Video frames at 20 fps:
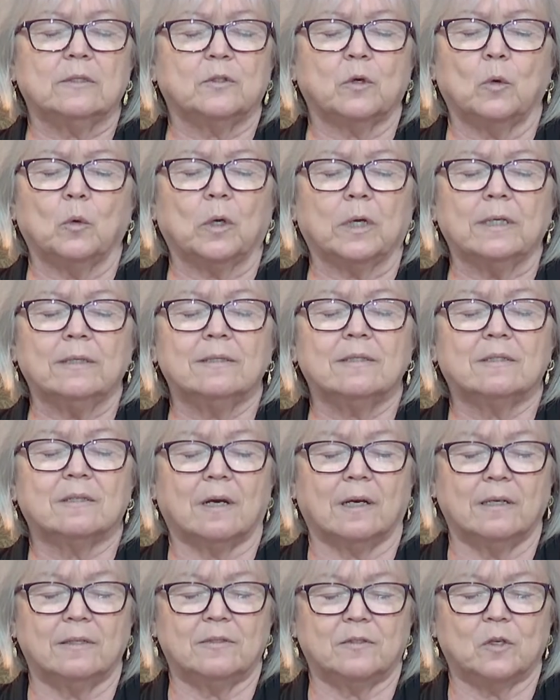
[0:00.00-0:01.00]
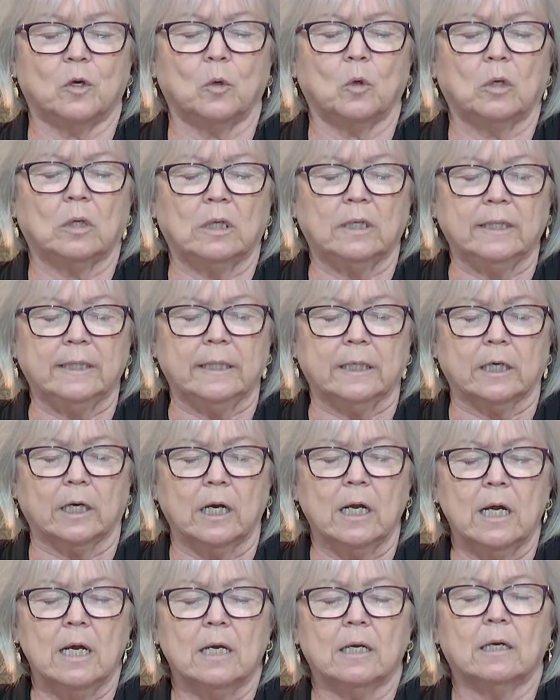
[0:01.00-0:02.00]
concise, so clear.
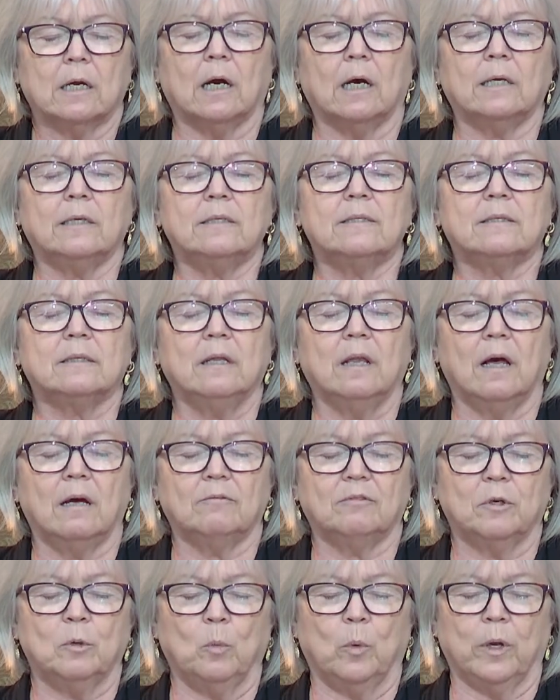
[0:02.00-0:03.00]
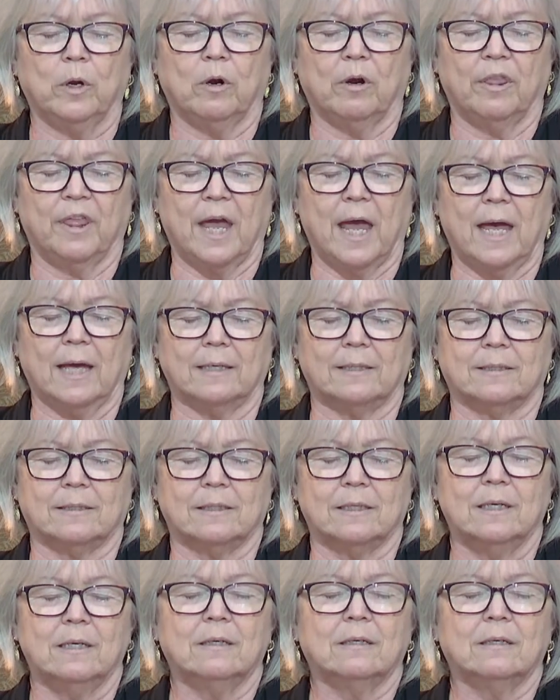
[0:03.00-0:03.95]
God is love and we are that.